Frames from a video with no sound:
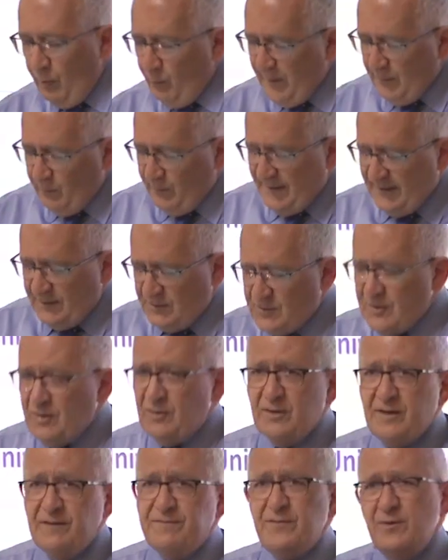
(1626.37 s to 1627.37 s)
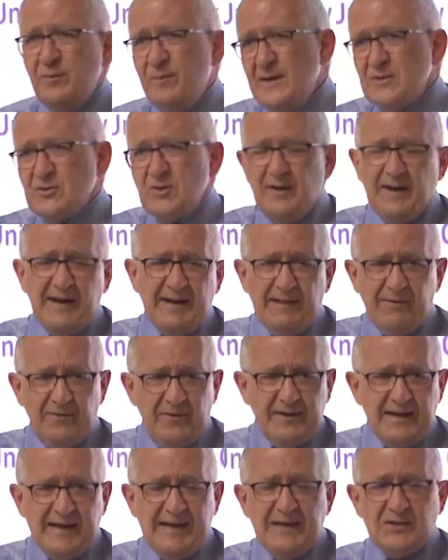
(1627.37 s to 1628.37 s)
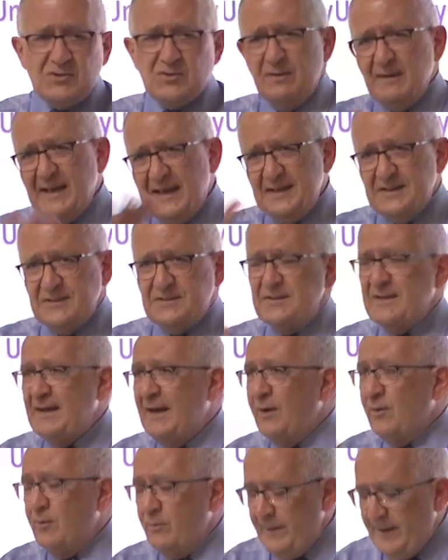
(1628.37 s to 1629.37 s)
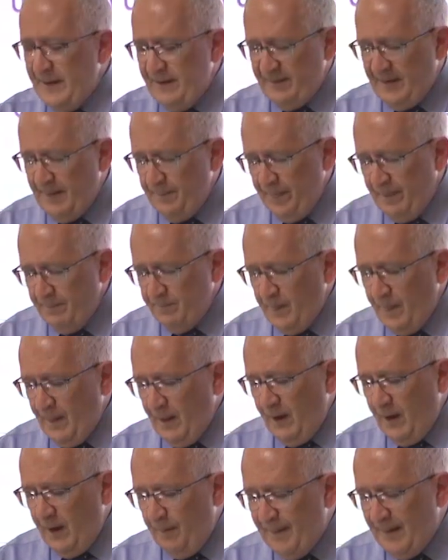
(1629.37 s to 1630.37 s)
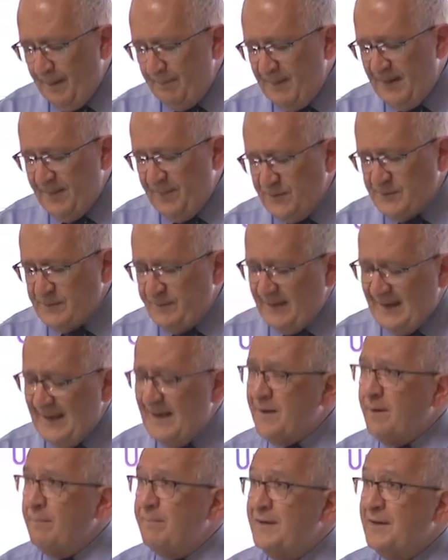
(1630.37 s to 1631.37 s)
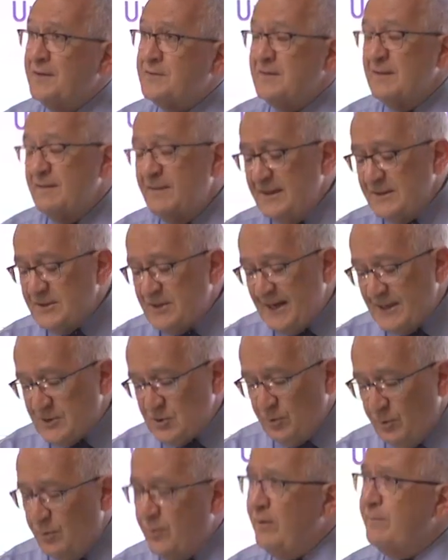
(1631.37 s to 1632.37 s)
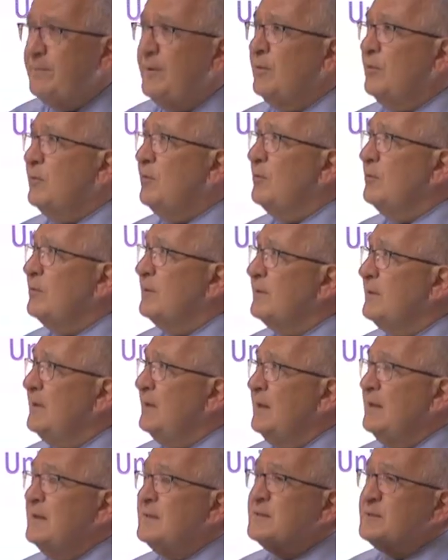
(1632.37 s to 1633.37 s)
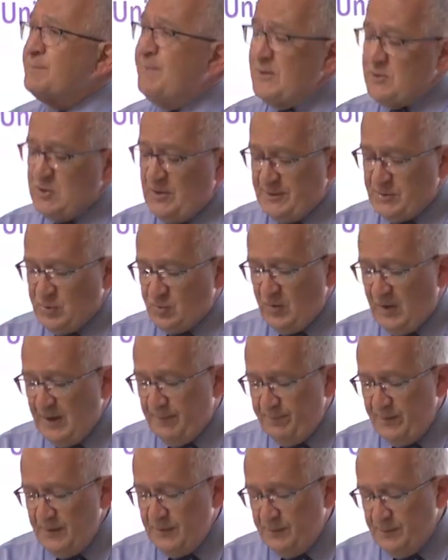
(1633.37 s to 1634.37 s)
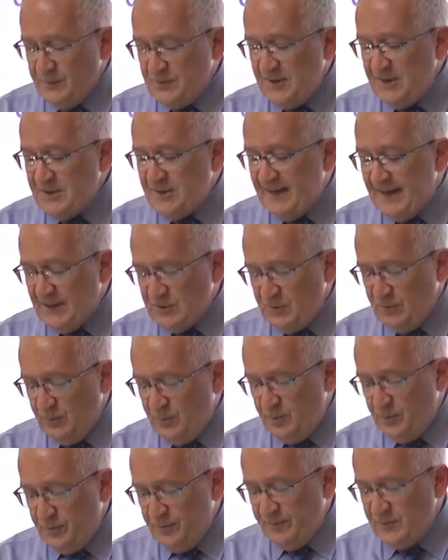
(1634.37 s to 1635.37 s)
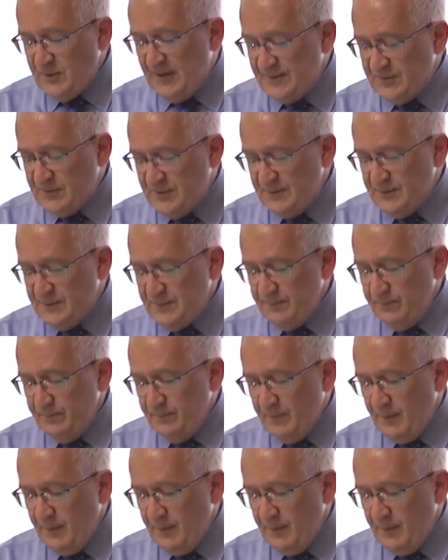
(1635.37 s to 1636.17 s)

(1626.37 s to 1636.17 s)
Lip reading: We can talk, if you wish, on another occasion later today or whenever about methods of accountability, the International Criminal Court, specialist tribunals, the International Court of Justice.